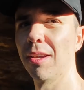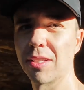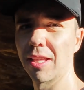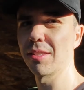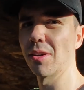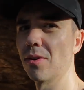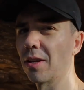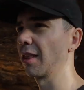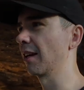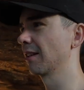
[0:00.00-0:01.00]
So that's the
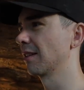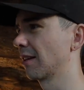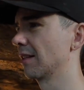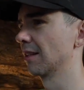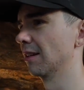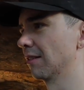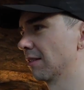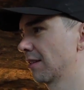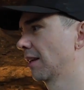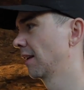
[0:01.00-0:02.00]
only thing to consider
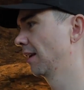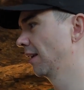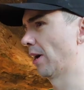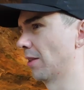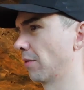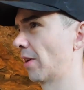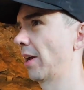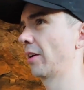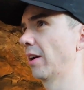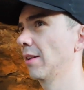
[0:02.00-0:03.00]
is where the
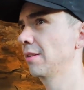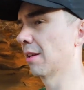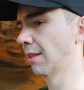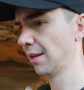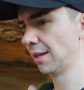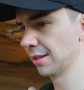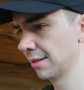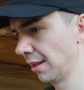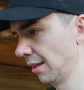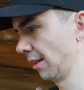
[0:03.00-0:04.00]
flat ground is. And I think it's
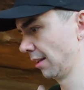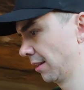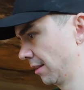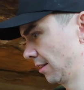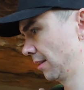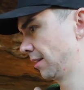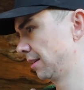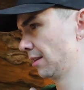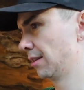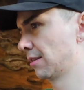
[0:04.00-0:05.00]
here.
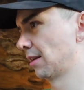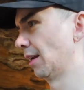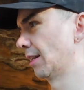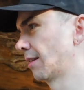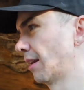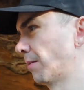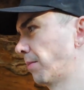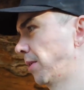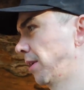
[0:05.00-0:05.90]
So let's set up